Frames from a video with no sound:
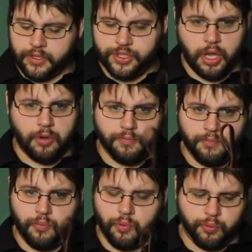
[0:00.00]

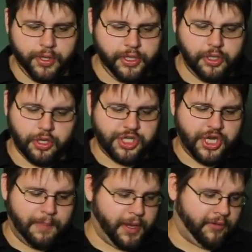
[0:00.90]
So really good
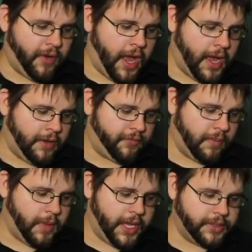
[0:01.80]
shipping
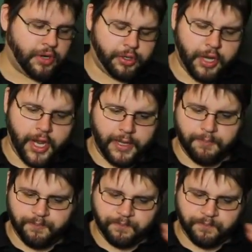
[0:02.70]
from Dark Knight.